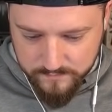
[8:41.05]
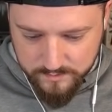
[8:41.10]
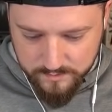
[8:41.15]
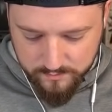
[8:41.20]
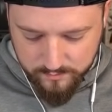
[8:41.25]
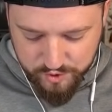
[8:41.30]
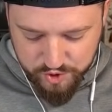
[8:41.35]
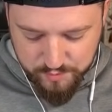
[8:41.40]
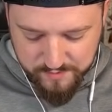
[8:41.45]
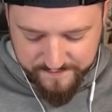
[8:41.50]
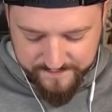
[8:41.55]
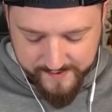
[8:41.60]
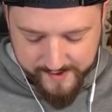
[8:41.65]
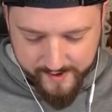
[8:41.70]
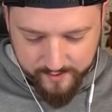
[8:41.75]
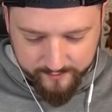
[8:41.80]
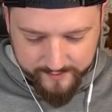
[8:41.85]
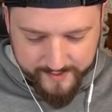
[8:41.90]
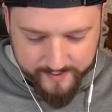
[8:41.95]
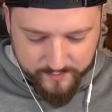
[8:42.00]
We should be
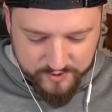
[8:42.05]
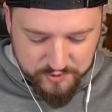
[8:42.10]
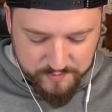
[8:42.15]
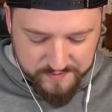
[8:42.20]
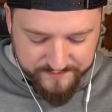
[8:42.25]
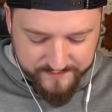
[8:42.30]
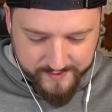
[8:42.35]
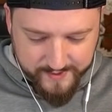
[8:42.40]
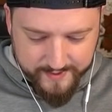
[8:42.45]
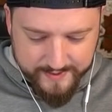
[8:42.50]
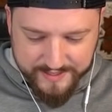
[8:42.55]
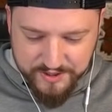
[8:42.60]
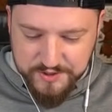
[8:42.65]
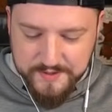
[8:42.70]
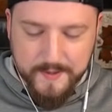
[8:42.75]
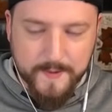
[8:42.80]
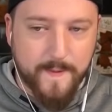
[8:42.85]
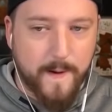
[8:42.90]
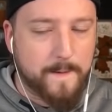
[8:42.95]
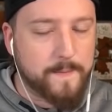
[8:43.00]
fine, right? We should be fine. Actually,
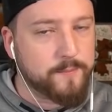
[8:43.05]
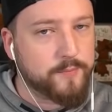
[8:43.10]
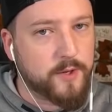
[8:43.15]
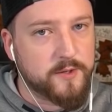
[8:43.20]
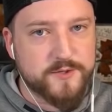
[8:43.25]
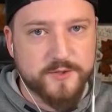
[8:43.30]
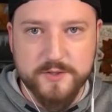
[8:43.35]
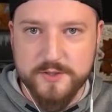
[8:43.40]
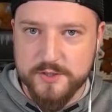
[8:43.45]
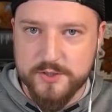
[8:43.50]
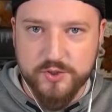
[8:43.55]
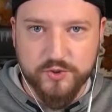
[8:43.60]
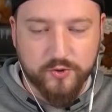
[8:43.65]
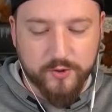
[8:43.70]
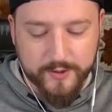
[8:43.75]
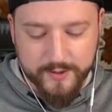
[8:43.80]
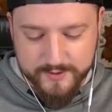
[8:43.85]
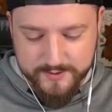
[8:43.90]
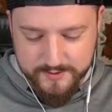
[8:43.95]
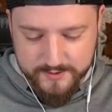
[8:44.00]
that Goblin Brawl is going to
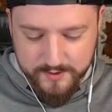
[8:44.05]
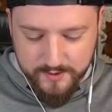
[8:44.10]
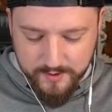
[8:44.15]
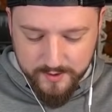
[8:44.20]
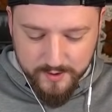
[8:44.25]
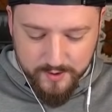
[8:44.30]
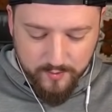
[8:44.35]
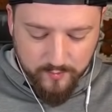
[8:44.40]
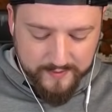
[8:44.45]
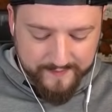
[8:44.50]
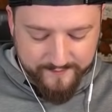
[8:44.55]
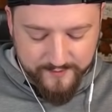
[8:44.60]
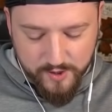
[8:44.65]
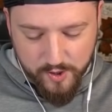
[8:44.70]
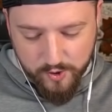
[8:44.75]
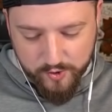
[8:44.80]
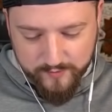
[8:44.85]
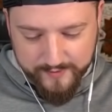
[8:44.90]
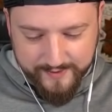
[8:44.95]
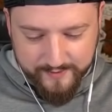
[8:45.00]
destroy us. We have
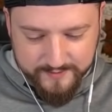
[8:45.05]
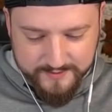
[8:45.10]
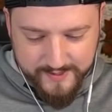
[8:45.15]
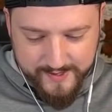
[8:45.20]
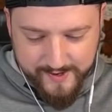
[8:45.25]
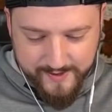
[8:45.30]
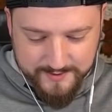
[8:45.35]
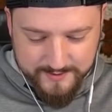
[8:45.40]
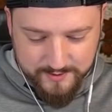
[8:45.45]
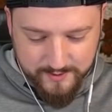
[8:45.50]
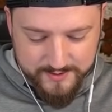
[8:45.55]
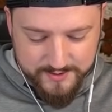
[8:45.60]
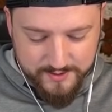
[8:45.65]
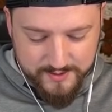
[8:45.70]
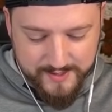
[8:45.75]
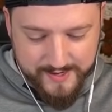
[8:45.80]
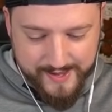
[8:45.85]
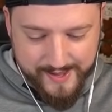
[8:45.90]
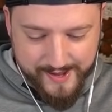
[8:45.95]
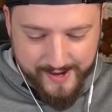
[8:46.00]
no ground tanks, so he's
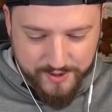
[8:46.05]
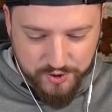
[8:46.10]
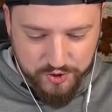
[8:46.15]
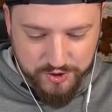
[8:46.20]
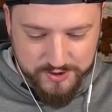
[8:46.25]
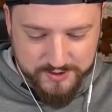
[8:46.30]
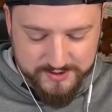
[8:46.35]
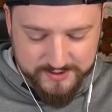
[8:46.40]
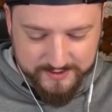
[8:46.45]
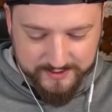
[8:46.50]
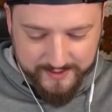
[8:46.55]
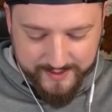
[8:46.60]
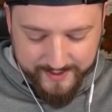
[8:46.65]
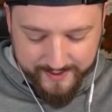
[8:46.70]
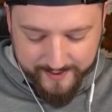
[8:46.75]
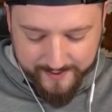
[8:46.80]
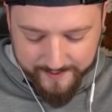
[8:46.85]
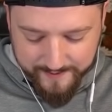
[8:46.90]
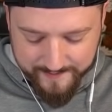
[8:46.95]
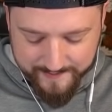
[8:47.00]
going to actually
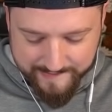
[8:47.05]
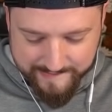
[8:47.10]
slay...